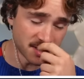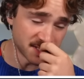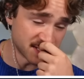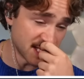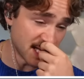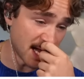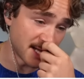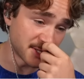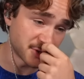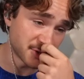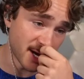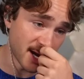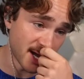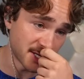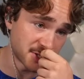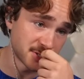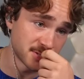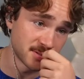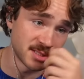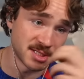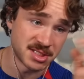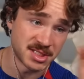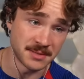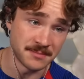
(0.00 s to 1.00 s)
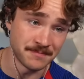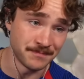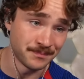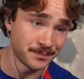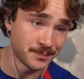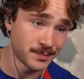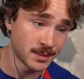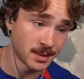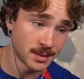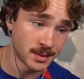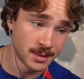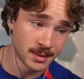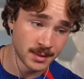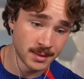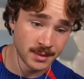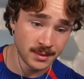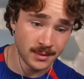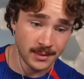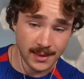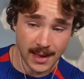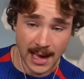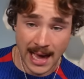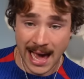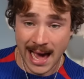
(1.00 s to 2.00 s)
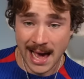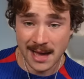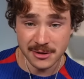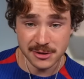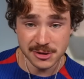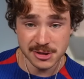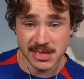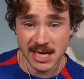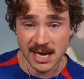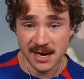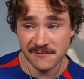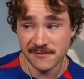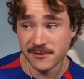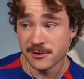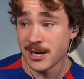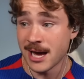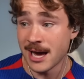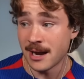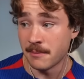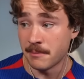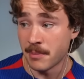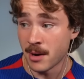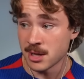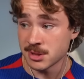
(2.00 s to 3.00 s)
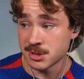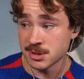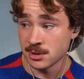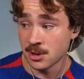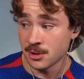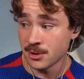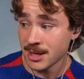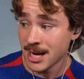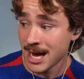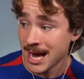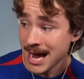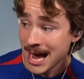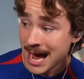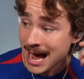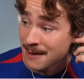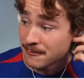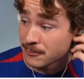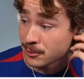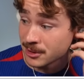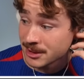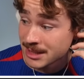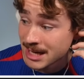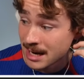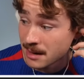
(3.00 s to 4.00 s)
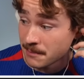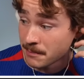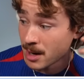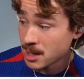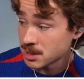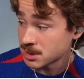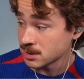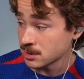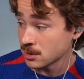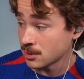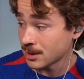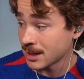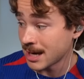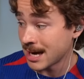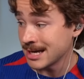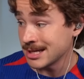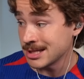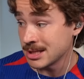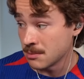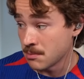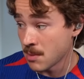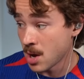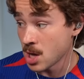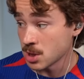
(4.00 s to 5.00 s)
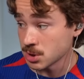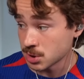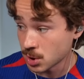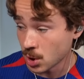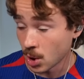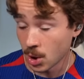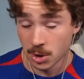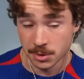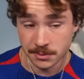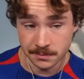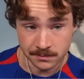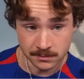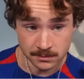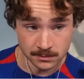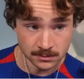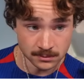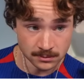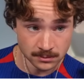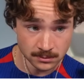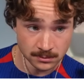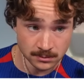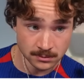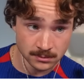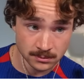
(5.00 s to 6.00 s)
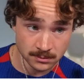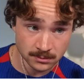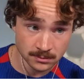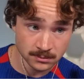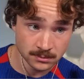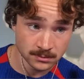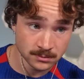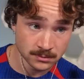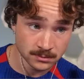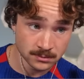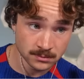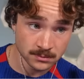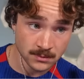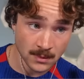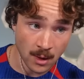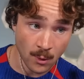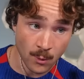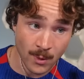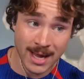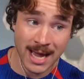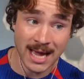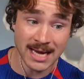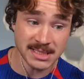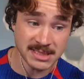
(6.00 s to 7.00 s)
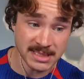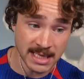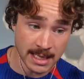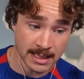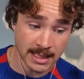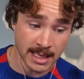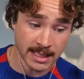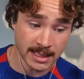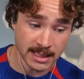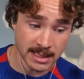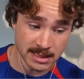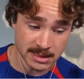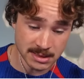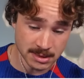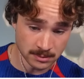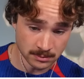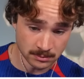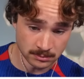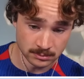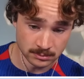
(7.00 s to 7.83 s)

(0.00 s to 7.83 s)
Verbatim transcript: is not trash. Listen, I understand if you're not a Barcelona guy. I'm really not a Barcelona guy. Yamal is cold. We got to say it like it is.